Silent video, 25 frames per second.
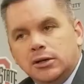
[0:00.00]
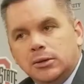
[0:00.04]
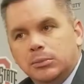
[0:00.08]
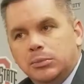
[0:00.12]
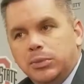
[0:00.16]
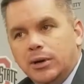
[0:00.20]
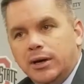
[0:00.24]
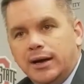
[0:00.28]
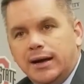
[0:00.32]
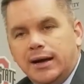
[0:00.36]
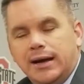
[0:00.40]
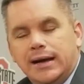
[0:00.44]

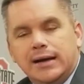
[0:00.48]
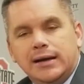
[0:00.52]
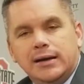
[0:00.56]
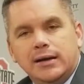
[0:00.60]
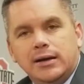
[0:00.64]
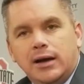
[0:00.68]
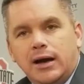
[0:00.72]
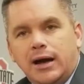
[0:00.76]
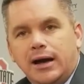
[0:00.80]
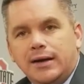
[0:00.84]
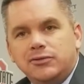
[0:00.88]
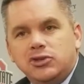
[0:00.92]
But I,
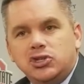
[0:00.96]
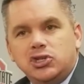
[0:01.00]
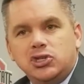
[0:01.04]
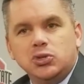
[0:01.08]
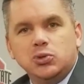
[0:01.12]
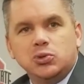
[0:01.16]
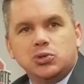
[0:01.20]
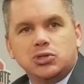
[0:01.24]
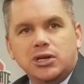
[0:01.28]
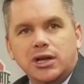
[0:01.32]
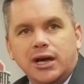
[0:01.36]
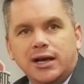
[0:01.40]
I
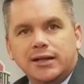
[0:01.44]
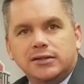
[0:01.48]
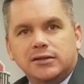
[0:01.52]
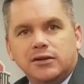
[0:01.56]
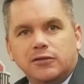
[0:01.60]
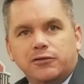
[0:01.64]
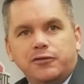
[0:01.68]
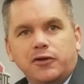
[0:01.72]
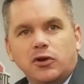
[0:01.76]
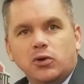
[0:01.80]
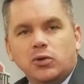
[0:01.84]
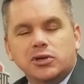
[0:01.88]
choose not
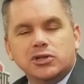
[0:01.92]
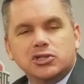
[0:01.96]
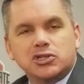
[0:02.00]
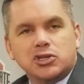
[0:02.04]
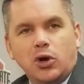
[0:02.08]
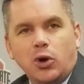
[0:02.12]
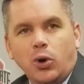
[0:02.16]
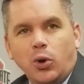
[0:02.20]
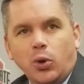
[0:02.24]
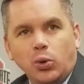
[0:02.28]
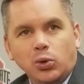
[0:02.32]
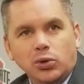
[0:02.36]
to focus
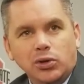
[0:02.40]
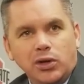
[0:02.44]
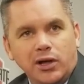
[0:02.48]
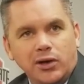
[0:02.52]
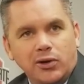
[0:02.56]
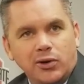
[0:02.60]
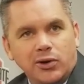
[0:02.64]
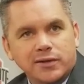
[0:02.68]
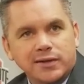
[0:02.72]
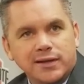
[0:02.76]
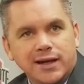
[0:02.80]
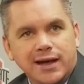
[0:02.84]
a whole
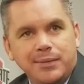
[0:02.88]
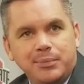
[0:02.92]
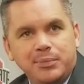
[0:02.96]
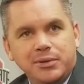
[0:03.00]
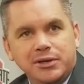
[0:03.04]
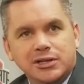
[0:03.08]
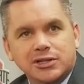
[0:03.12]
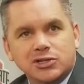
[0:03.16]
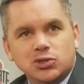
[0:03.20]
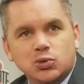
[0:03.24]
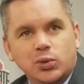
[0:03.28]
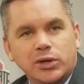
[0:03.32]
lot on that
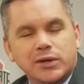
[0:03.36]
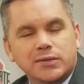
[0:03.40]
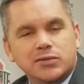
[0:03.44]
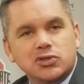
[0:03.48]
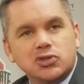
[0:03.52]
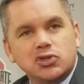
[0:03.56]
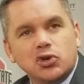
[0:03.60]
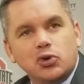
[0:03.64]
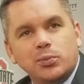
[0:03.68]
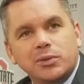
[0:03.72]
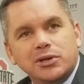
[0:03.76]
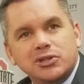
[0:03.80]
because we have
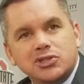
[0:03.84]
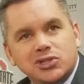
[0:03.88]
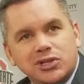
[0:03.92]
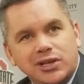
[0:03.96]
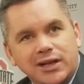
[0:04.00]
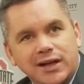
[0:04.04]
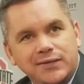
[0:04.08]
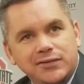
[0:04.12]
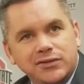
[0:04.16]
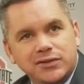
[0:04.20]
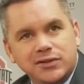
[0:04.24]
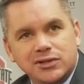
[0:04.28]
so much
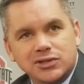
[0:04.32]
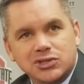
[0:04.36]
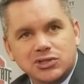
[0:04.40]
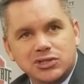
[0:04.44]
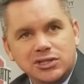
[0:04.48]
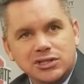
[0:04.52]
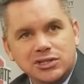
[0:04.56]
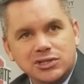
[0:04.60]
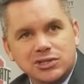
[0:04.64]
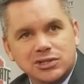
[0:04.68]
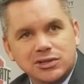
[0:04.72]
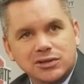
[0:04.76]
left of the
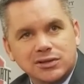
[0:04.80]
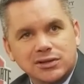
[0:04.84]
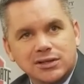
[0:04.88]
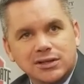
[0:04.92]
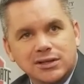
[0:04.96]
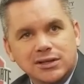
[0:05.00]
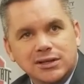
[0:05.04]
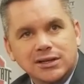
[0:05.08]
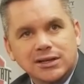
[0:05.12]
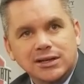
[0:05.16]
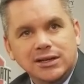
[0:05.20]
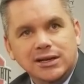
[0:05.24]
season
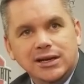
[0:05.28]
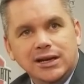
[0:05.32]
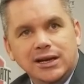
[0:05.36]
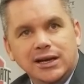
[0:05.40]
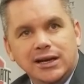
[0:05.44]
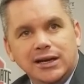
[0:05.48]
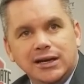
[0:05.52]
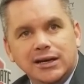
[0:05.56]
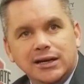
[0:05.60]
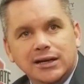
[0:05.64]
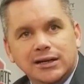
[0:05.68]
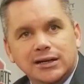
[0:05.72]

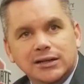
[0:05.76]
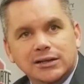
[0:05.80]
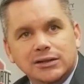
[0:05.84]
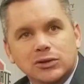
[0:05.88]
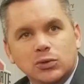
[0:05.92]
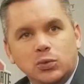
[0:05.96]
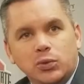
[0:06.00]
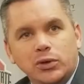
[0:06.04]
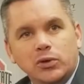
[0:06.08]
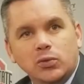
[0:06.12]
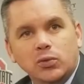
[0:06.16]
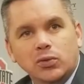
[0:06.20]

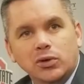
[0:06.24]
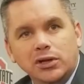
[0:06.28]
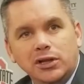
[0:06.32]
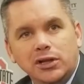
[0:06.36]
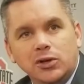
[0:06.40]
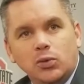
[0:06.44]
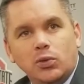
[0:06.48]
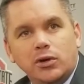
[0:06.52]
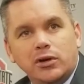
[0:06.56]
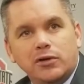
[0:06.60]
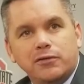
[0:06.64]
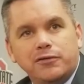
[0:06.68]
and we
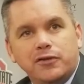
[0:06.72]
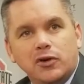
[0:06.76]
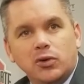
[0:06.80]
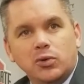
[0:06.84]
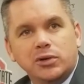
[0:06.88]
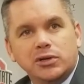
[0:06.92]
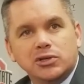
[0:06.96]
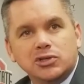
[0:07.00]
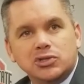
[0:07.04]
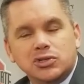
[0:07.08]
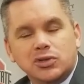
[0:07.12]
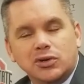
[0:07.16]
really want to
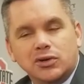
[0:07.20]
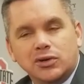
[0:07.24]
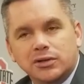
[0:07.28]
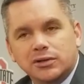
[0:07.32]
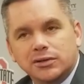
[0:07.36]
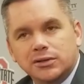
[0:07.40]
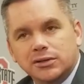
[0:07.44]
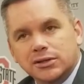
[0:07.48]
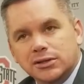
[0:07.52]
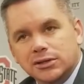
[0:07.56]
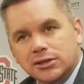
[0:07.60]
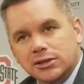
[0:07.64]
focus
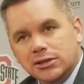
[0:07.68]
on